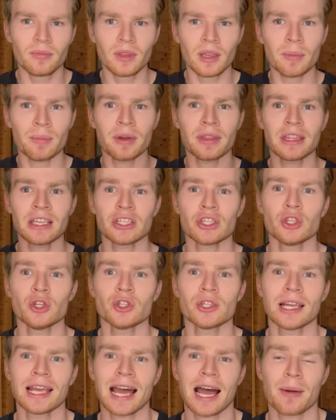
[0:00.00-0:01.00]
But this
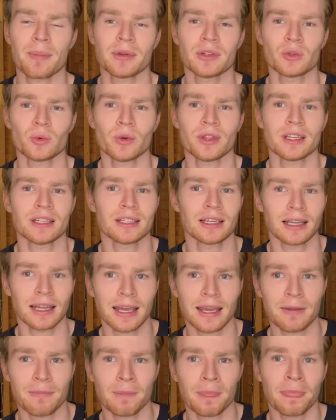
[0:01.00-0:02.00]
usually happens with a
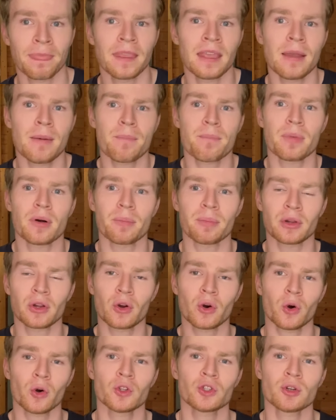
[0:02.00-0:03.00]
delay. But
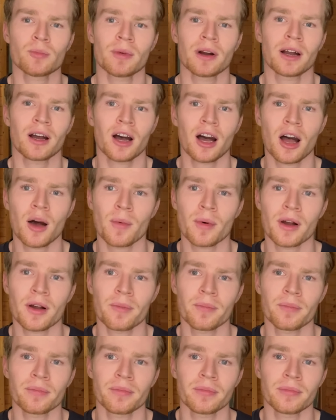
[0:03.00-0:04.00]
because your Merkabah
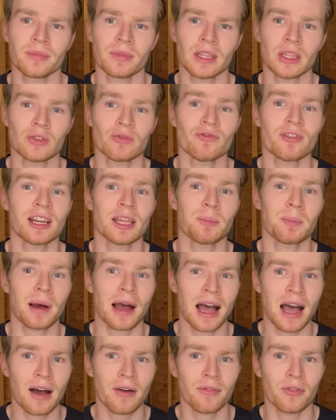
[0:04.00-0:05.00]
is really
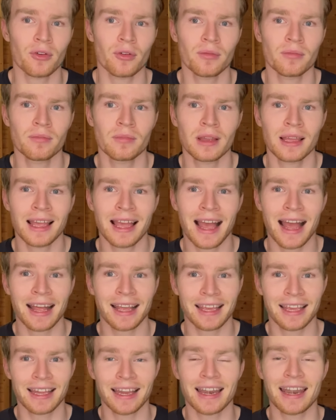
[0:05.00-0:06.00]
powerful
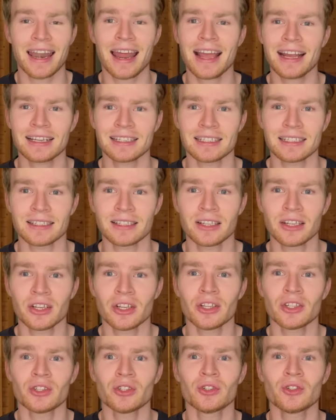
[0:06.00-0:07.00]
and connected
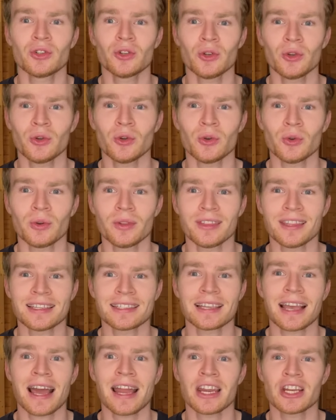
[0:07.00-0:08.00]
to
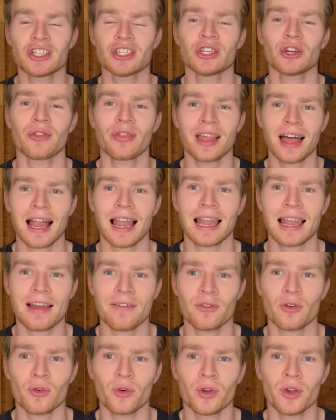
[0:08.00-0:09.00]
this energy on that
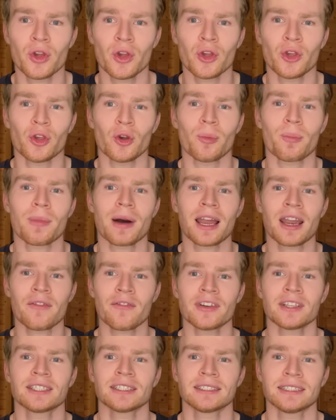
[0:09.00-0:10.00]
level, your
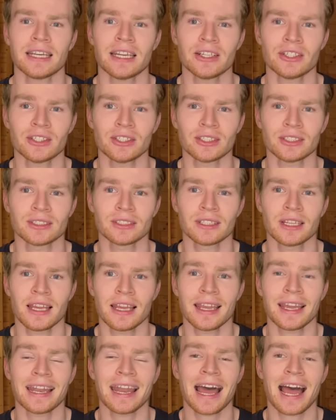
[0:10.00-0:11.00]
manifestations
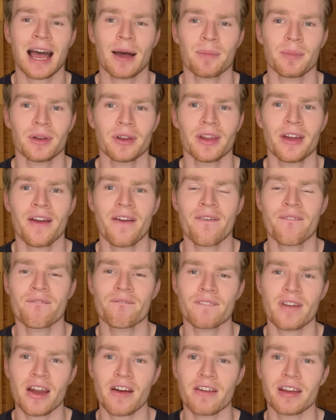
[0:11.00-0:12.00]
can happen
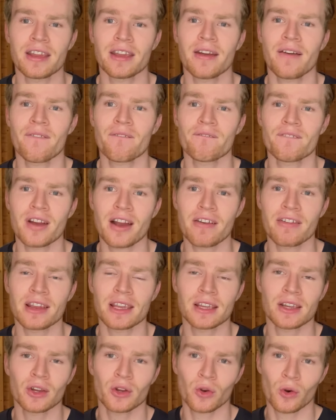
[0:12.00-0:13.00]
very,
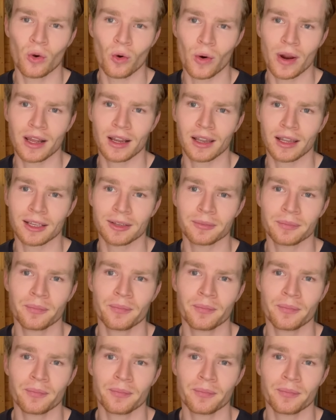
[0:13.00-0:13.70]
very quickly.